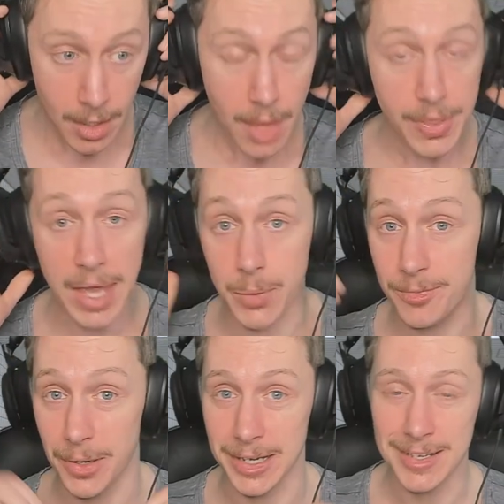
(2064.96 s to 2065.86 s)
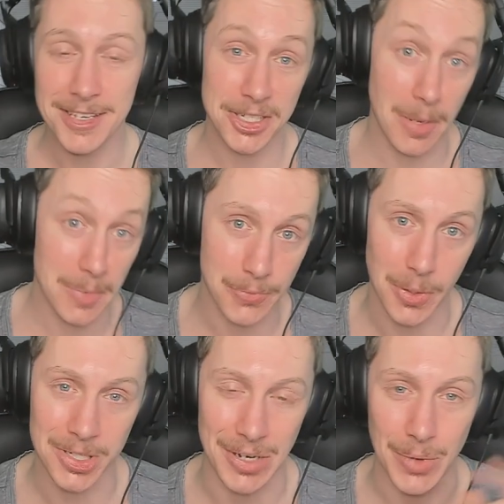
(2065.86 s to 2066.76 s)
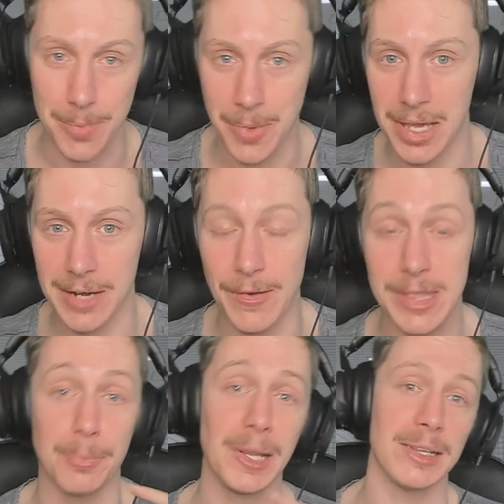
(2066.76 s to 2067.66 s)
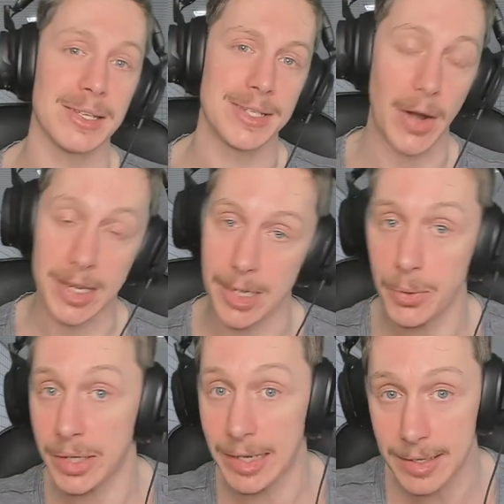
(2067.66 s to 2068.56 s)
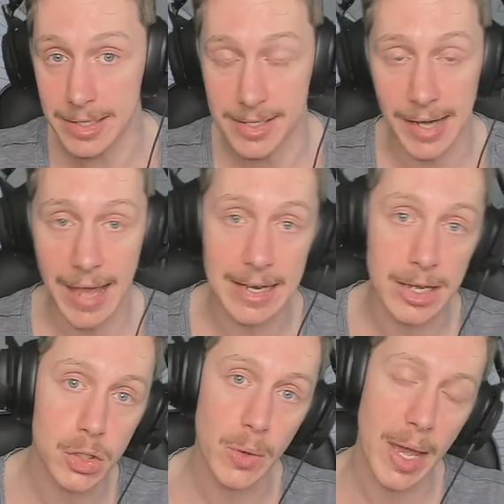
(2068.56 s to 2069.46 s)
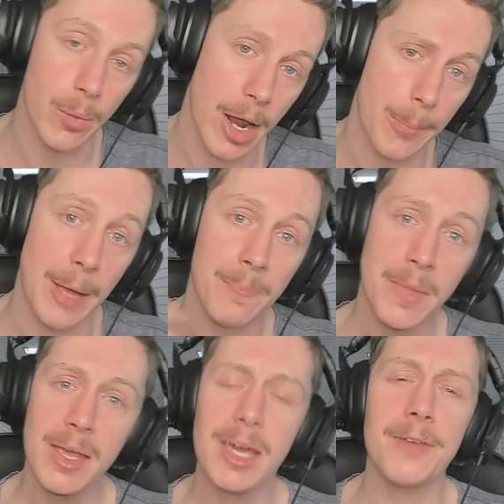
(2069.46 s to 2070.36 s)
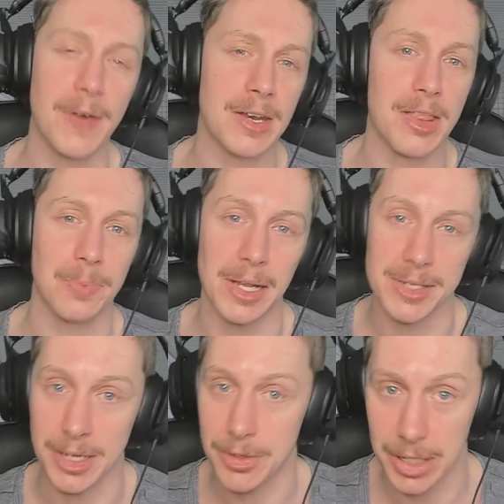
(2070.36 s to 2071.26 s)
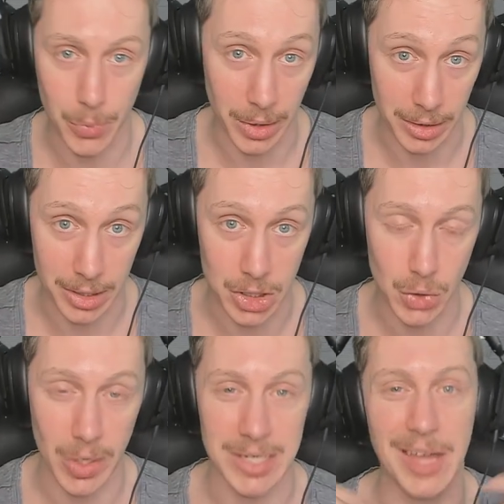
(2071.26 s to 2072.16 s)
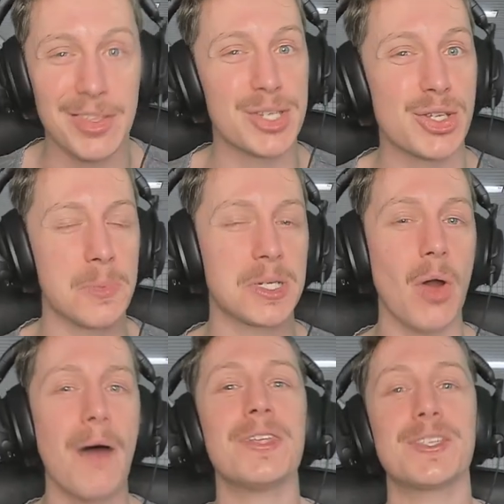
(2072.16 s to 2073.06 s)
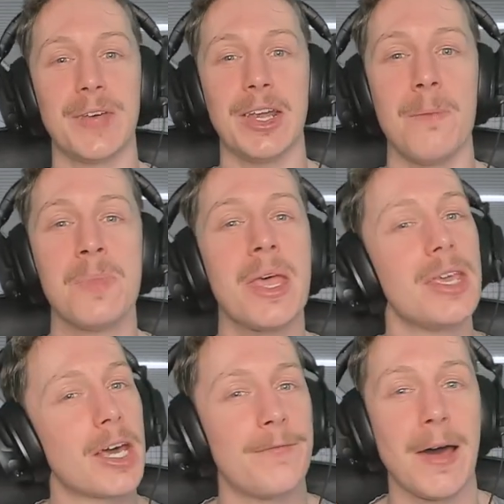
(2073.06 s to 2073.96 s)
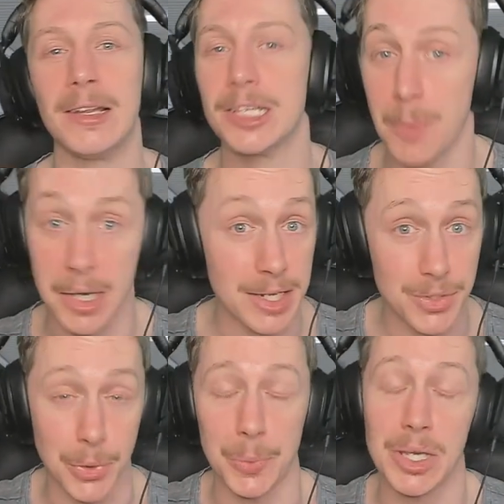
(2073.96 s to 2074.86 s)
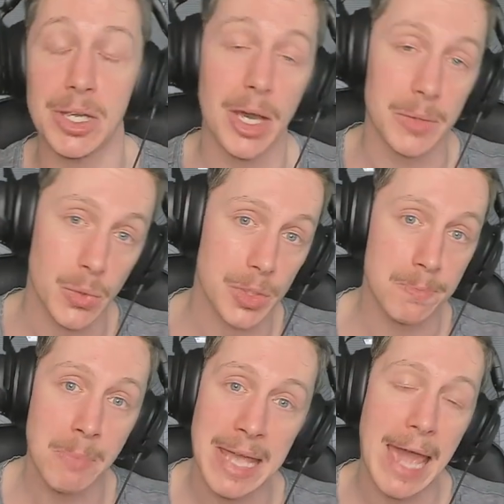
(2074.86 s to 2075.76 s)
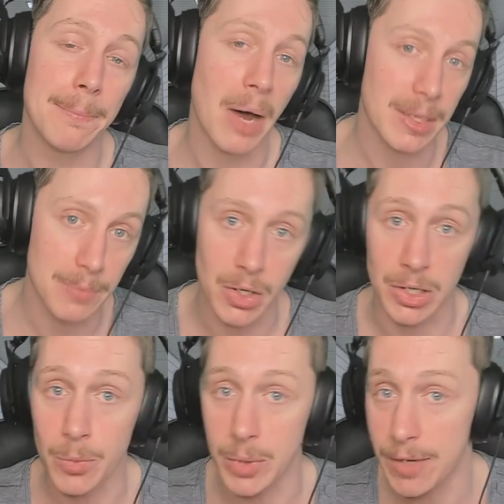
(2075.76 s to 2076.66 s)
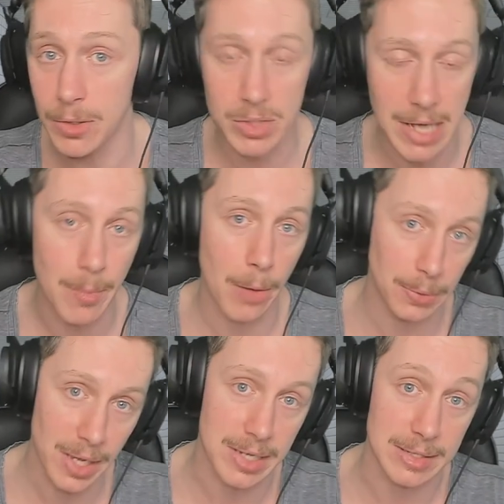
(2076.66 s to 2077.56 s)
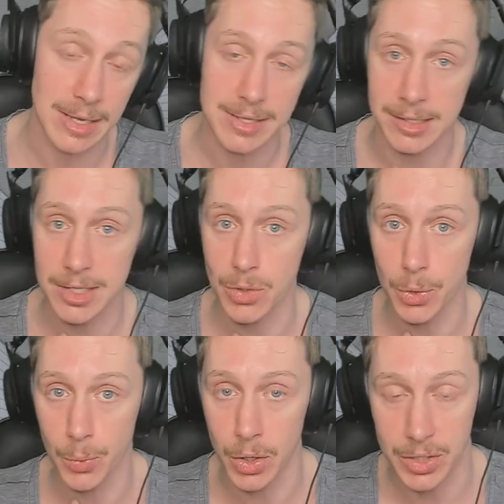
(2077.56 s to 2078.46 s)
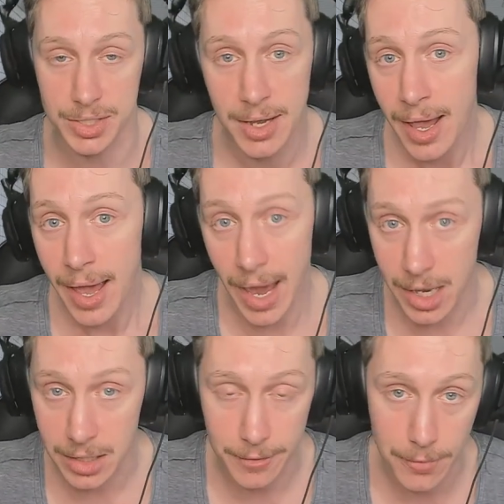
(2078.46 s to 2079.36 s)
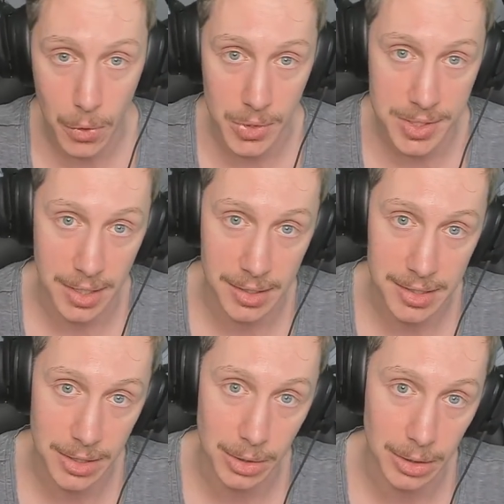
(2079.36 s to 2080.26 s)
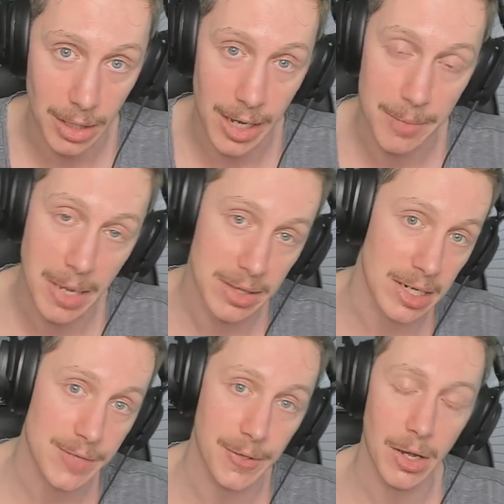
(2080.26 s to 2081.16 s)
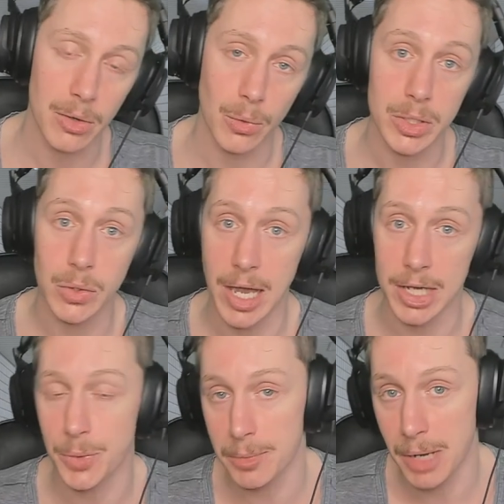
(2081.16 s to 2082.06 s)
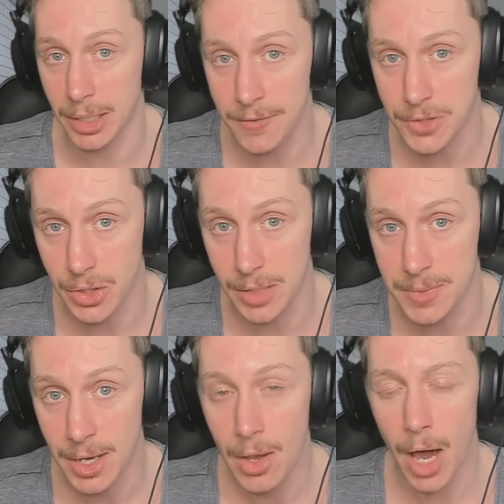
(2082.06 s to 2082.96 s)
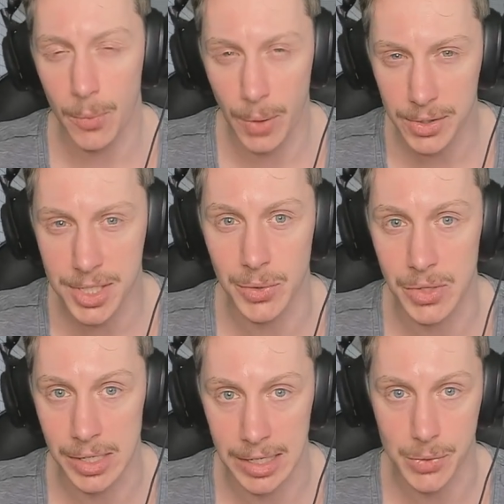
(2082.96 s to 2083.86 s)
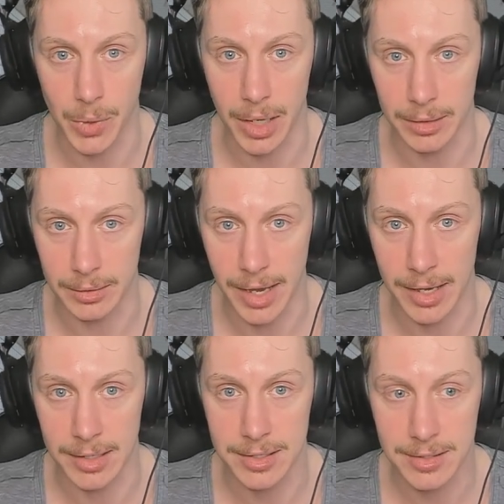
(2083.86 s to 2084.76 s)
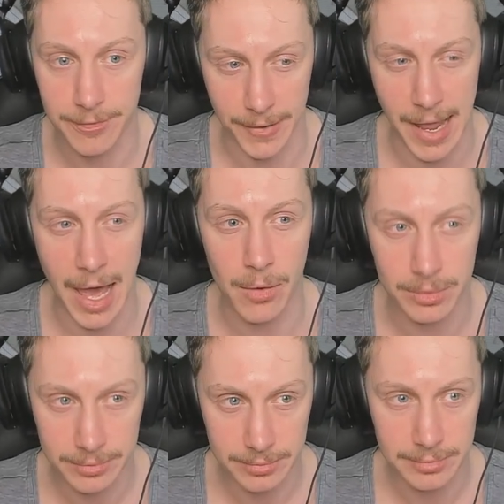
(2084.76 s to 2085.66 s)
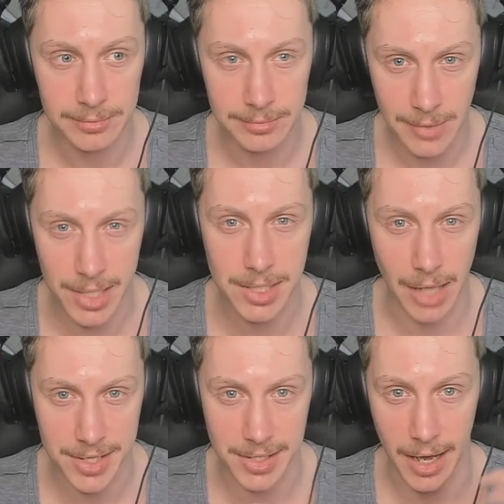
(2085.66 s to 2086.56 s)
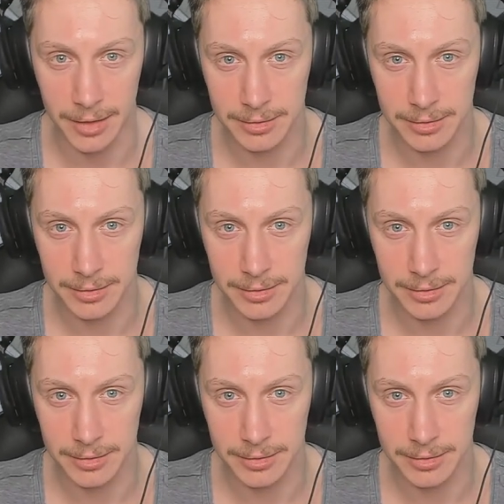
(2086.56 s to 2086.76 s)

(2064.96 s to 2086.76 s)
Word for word: thank you everybody so much for watching. Right up here, you're going to find the playlist that I end up putting Exit 8 into. And right up here, you're gonna find another playlist that I think you'd really enjoy. Down the description of this video, you're gonna find a link to my Discord where you can go and talk to me and my community whenever you damn well please. That's how Discord works. And of course, until I make the next video or you catch one of my live streams, I will see you in the next one. And for now, it's lights out.